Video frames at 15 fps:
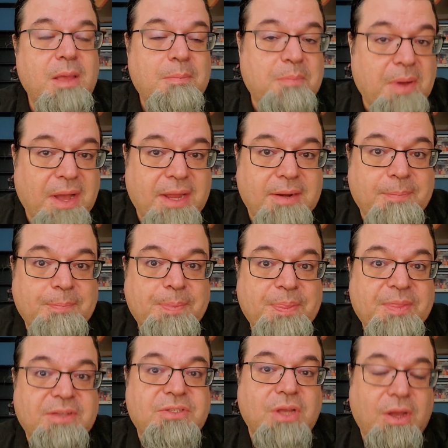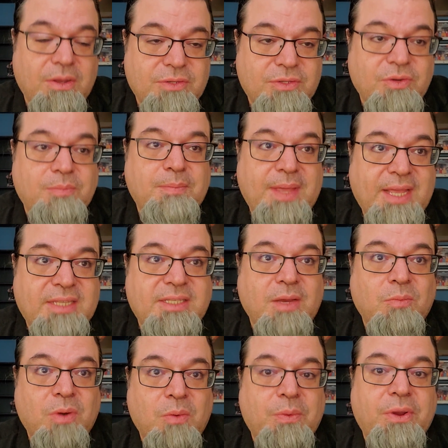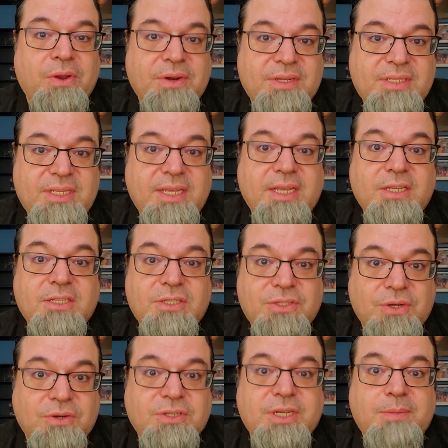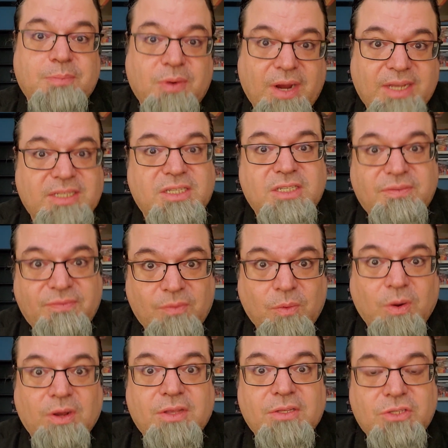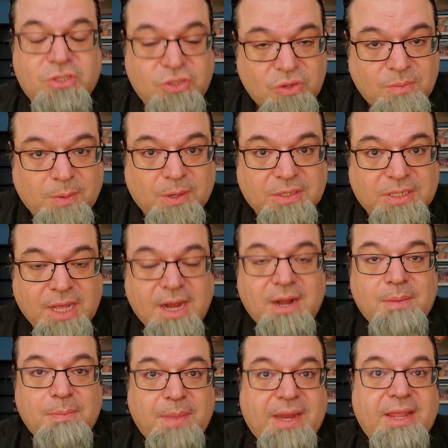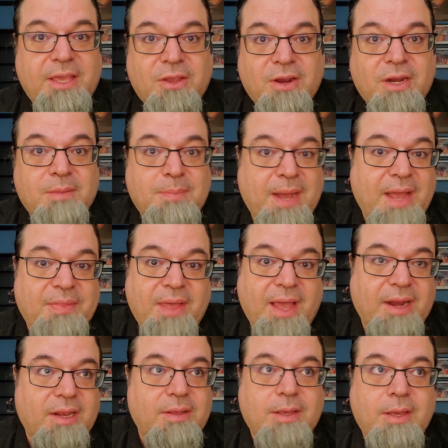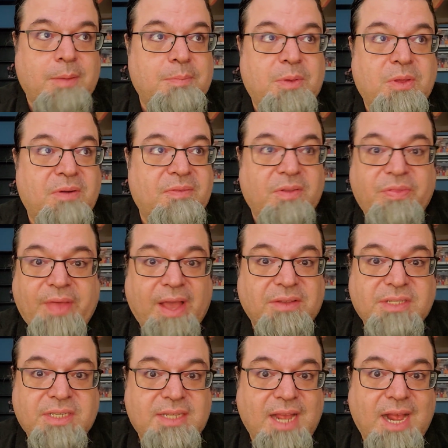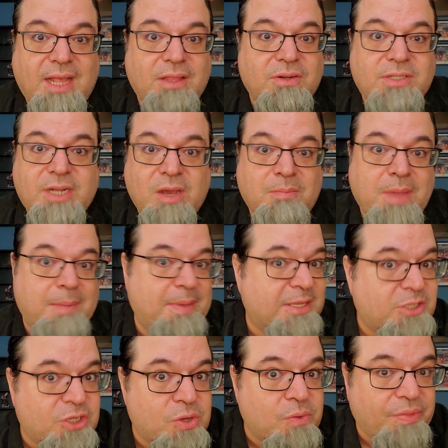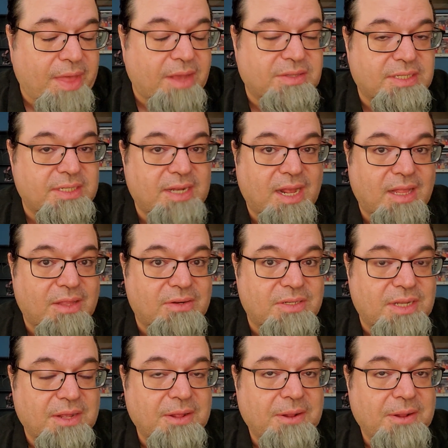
But this also means that what we're going to see is surging prices for consumers, meaning you're going to buy that computer for $1,000. Now maybe it's $2,000.